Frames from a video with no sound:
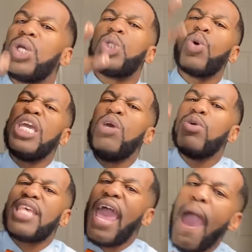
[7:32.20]
sure he
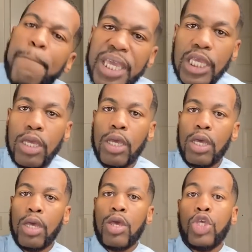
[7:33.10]
was happy.
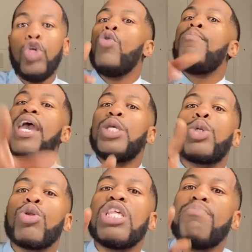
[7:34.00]
You made sure
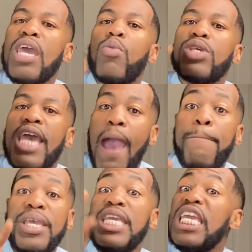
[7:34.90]
this man was
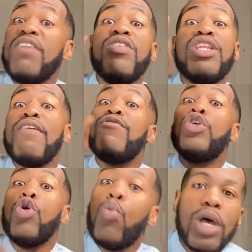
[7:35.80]
happy even if
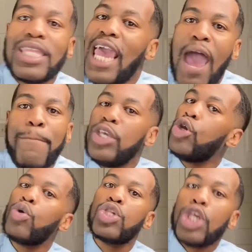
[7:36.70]
you wasn't happy
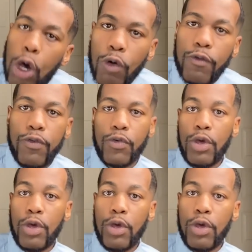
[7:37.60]
yourself.